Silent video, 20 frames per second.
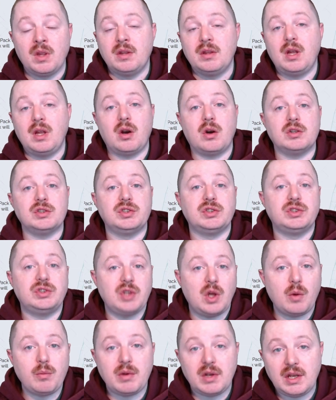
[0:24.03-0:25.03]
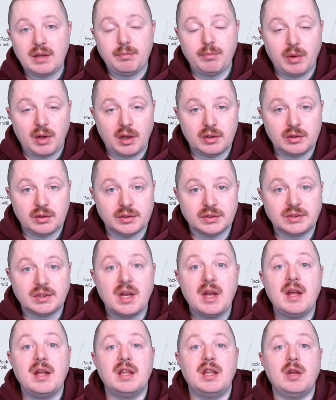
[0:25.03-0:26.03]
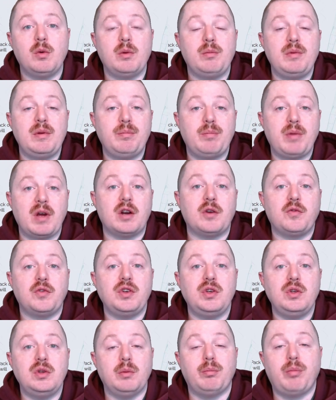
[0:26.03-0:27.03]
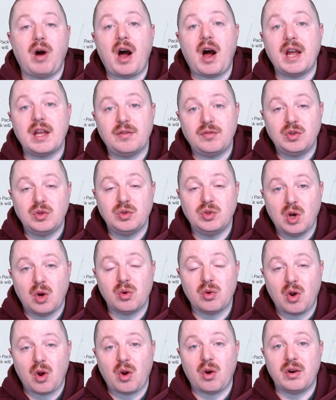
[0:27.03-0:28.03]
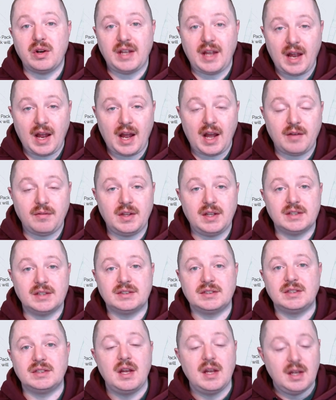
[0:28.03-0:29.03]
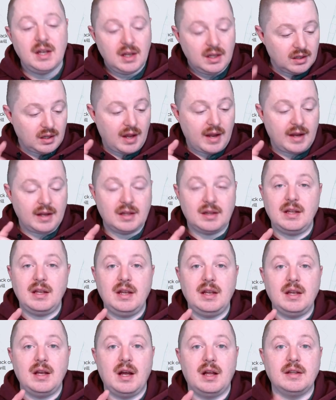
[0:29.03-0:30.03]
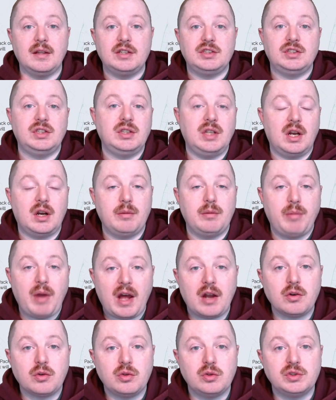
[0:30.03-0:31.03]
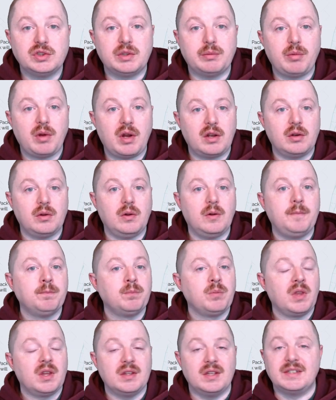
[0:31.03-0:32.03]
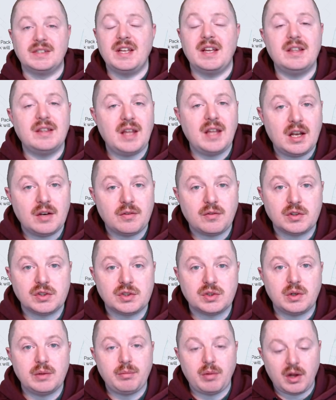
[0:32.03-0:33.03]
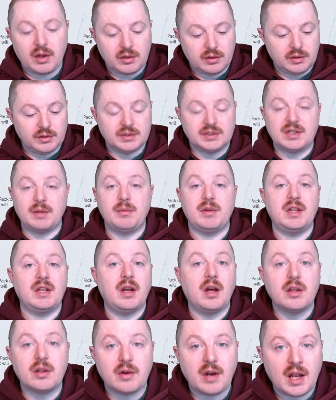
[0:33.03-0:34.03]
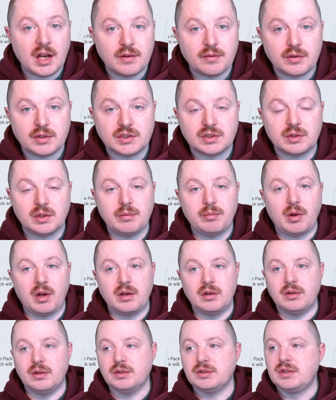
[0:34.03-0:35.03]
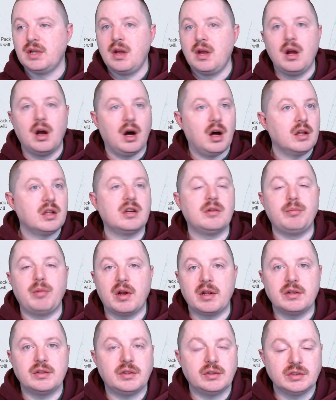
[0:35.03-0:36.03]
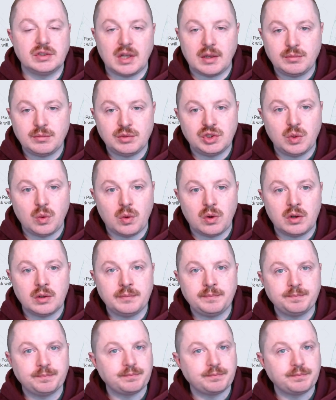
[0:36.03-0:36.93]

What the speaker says: There are so many bundles that would be better for you to buy if you don't already have this, like the Legendary Battlecruiser bundle, the 10th anniversary bundle, some of the other anniversary bundles, other bundles, I'm sure.